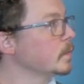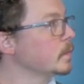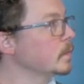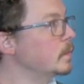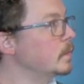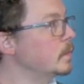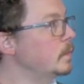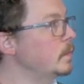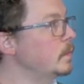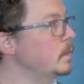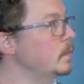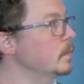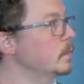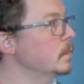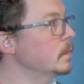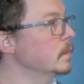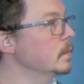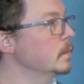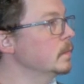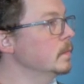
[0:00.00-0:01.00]

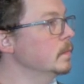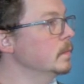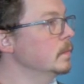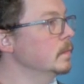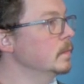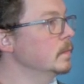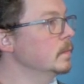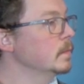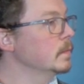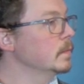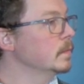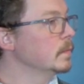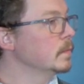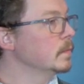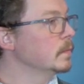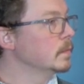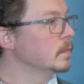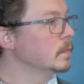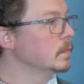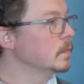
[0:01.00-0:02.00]

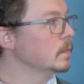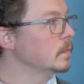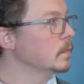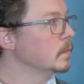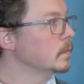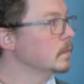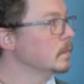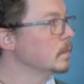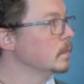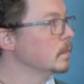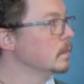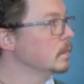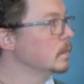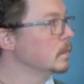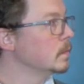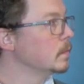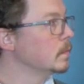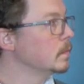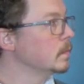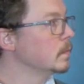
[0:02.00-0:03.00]

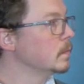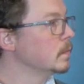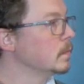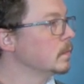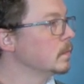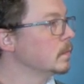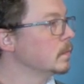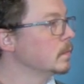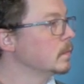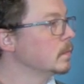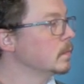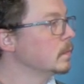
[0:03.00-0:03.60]
No words are spoken by the person on screen.